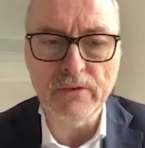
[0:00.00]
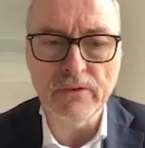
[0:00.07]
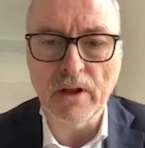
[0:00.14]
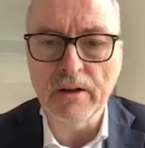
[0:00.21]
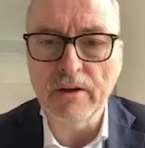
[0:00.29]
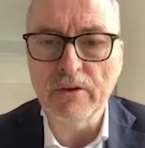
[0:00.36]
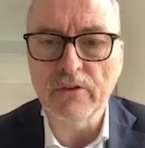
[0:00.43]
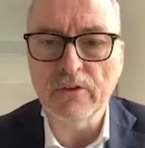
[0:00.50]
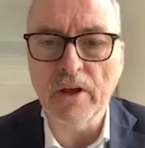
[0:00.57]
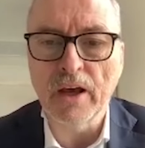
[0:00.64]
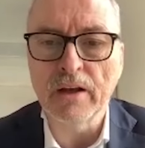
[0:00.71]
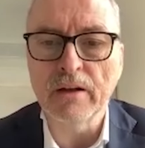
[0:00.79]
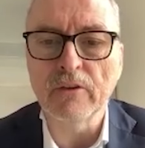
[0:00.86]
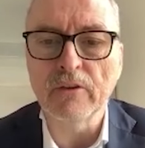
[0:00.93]

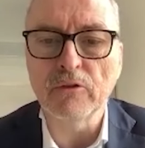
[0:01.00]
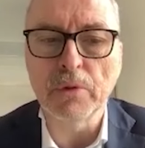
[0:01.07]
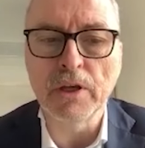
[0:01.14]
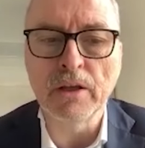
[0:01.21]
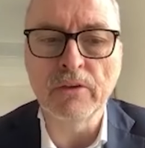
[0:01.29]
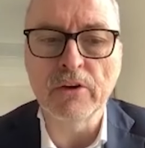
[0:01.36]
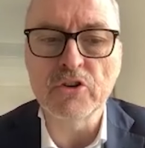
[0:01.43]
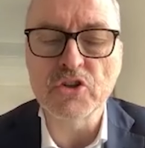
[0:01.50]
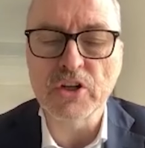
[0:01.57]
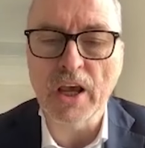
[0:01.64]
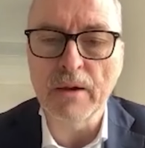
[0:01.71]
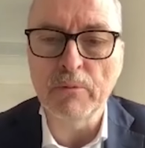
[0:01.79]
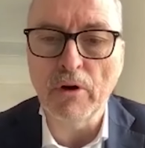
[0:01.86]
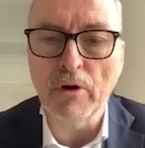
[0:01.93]
understand as being the
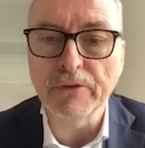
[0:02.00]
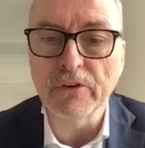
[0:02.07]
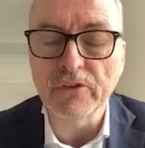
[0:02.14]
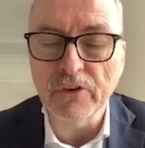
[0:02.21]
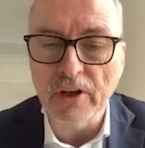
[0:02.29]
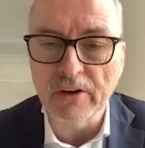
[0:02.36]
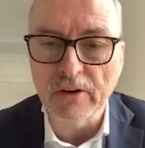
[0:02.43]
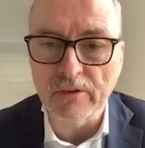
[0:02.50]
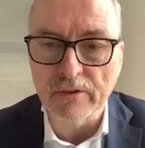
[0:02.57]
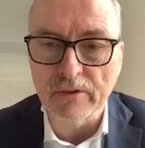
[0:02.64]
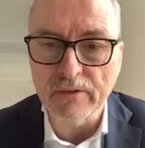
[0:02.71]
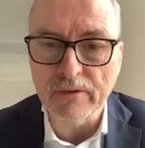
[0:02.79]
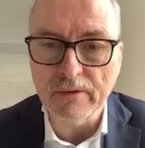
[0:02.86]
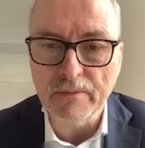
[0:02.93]
chamber of the
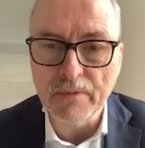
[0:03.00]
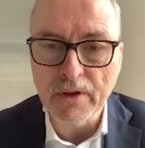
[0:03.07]
citizens.